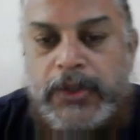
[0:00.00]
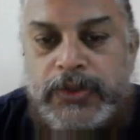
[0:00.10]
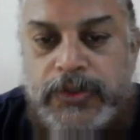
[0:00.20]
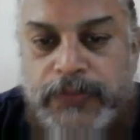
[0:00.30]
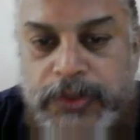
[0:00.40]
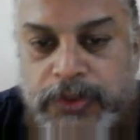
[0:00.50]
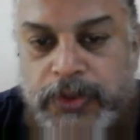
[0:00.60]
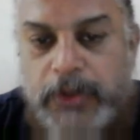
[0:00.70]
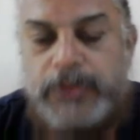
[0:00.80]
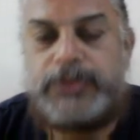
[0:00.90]
So we should
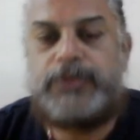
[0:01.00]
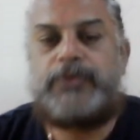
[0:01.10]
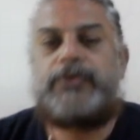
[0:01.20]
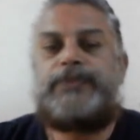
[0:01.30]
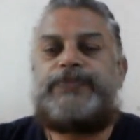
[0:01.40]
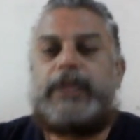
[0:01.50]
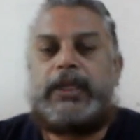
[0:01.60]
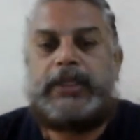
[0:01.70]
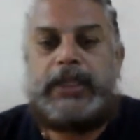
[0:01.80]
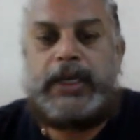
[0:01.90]
also know
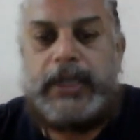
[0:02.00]
the